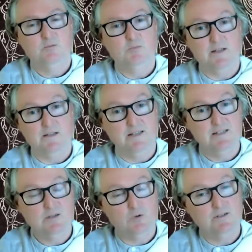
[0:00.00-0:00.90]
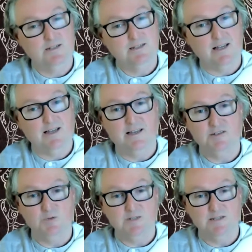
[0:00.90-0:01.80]
but these qualities are
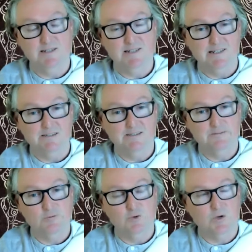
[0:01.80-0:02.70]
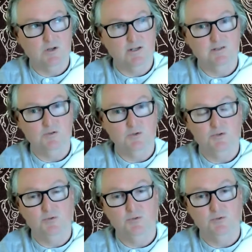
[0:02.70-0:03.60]
actually what's underneath or behind or
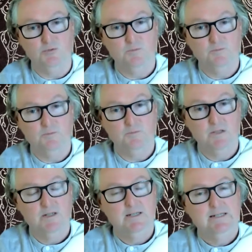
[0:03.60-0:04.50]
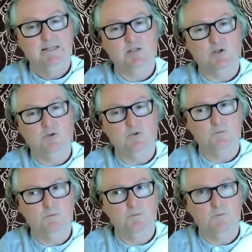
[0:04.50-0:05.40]
through. So
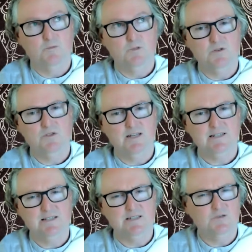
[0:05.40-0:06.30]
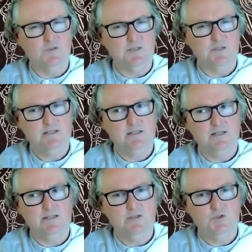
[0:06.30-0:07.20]
that's the difference.
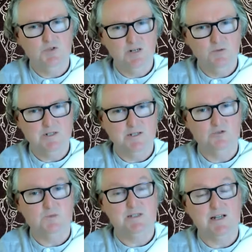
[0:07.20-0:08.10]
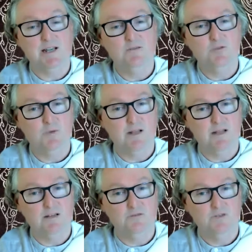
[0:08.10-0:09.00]
In Sutrayana, we tend to abstain from
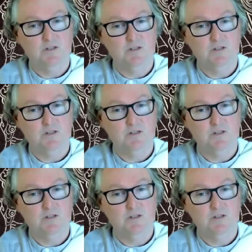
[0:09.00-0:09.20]
negative